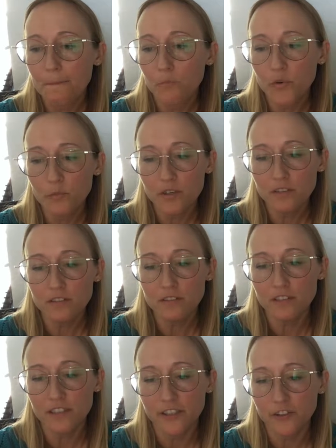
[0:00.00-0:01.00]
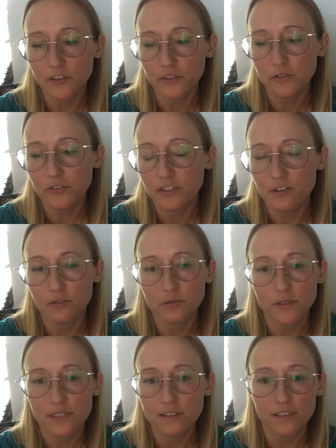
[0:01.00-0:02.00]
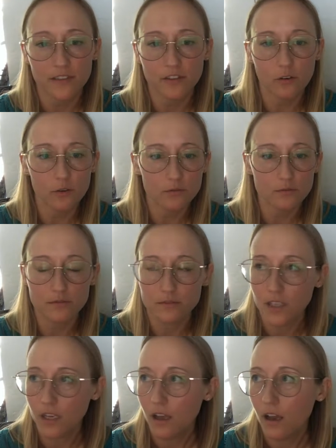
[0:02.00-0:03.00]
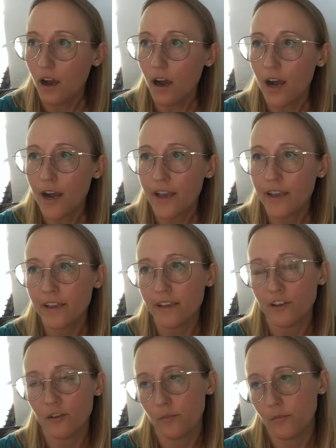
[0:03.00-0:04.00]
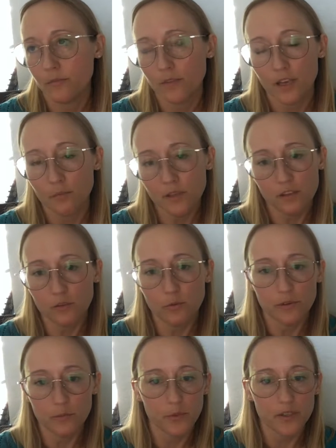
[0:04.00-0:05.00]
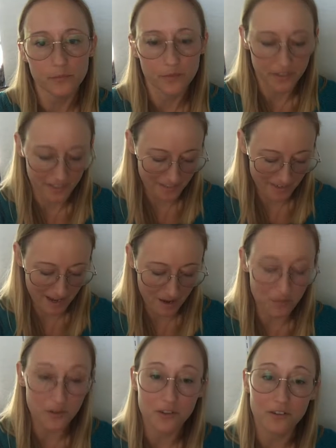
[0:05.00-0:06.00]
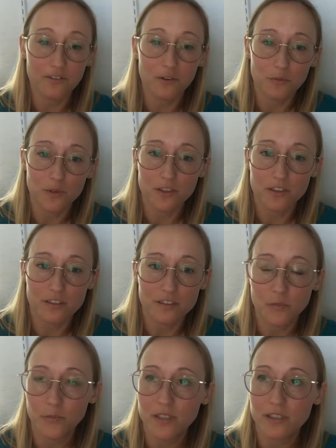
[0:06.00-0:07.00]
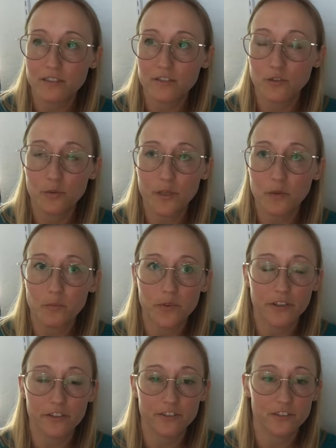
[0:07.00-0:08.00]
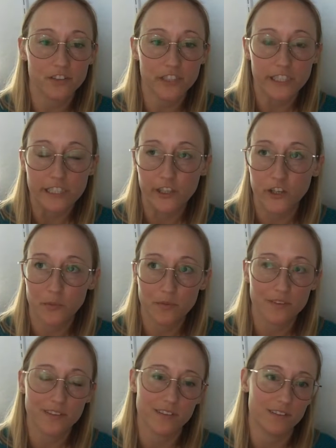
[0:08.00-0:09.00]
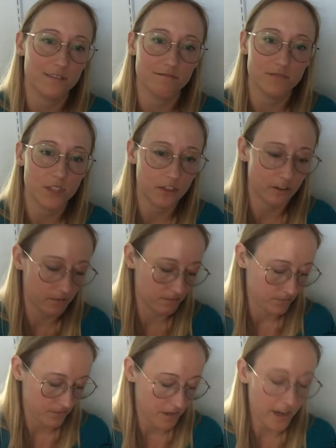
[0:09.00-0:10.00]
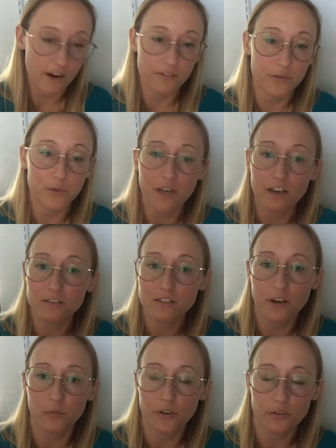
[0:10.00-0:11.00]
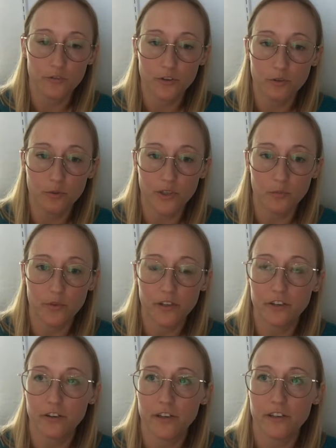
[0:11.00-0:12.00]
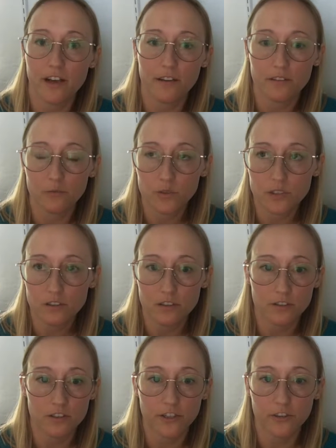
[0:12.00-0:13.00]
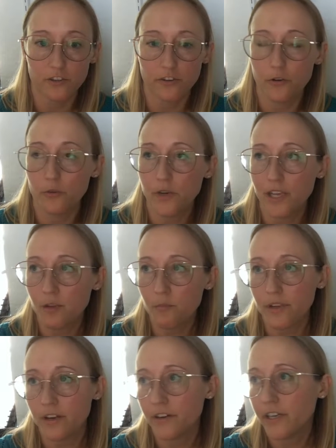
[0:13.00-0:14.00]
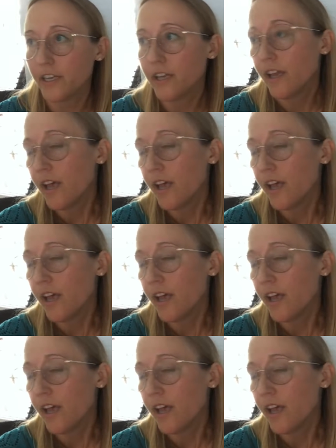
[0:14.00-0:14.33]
One person said, "Do you sell queens?" I don't. I'm in the queen bee breeding capital of the world. The biggest queen breeders are here, plus, everyone else that worked for a queen breeder and now wants to start their own apiary.